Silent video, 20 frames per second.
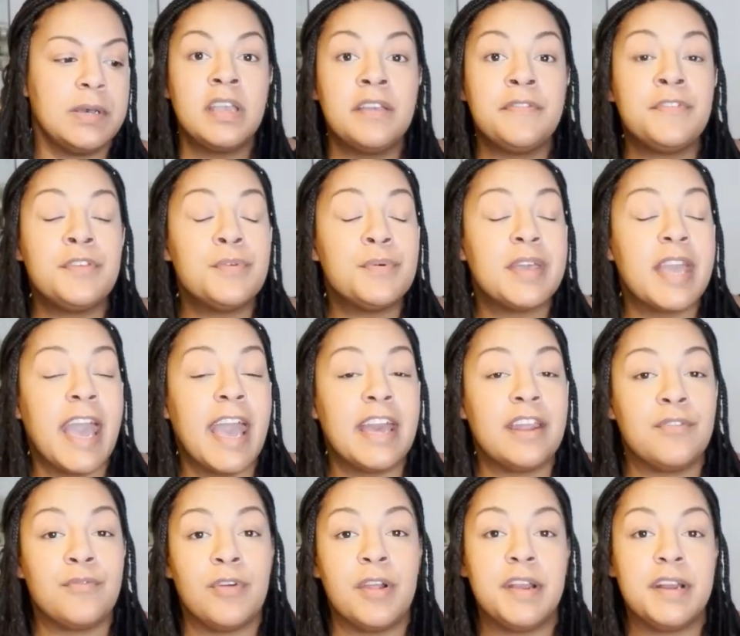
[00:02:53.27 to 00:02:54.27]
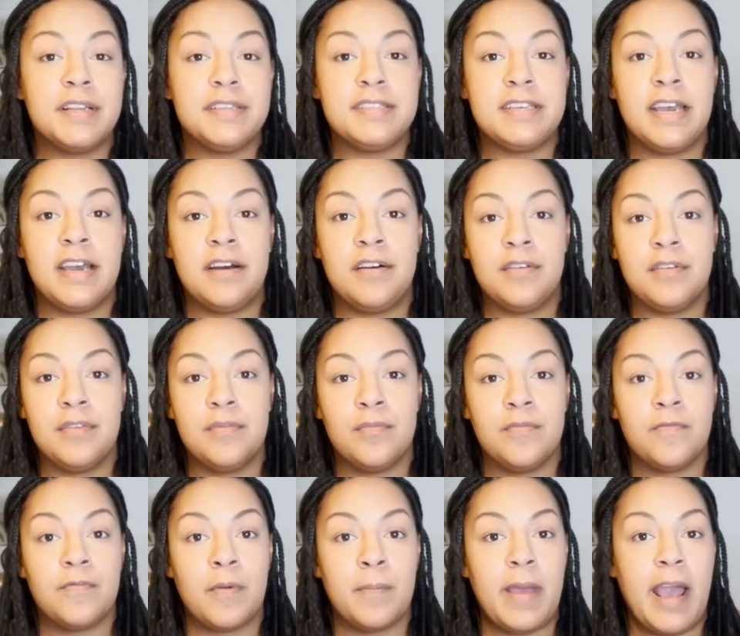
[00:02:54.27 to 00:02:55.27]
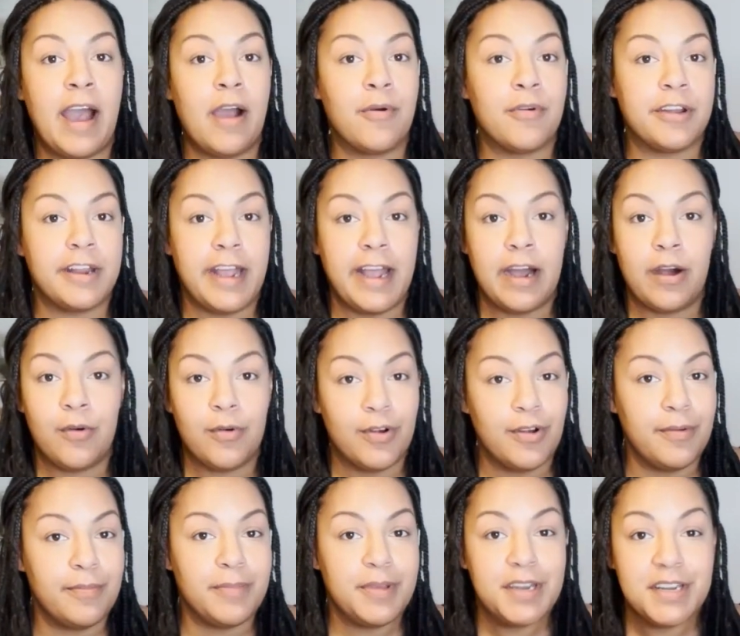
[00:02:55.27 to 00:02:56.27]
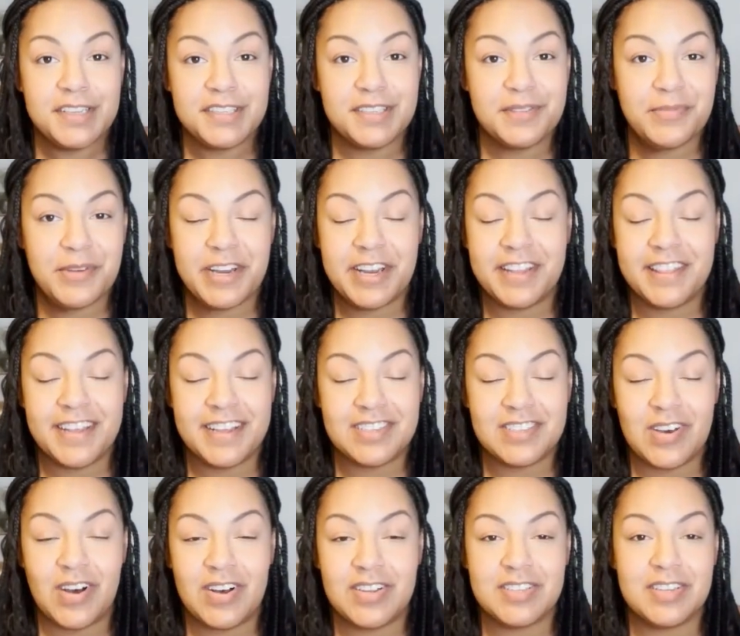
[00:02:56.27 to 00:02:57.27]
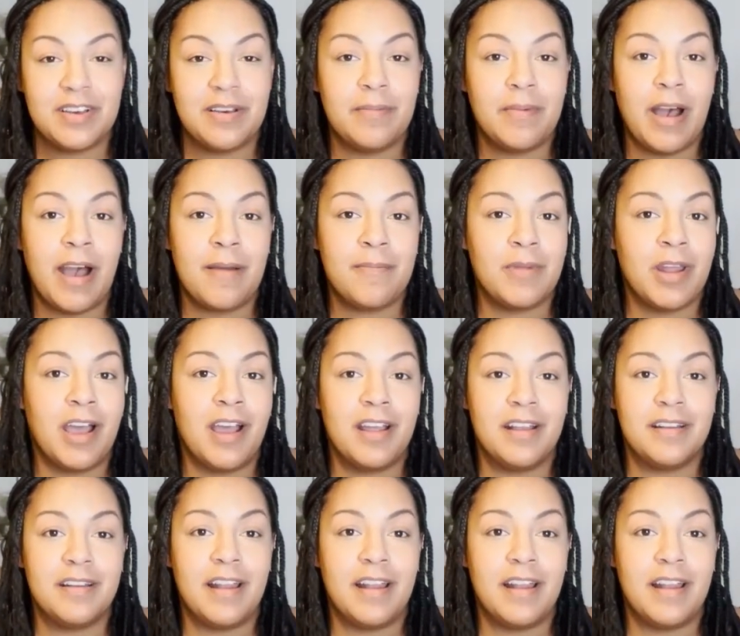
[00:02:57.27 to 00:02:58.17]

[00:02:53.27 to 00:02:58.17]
if you can write it down from hour to hour, minute to minute, that's awesome. I'm not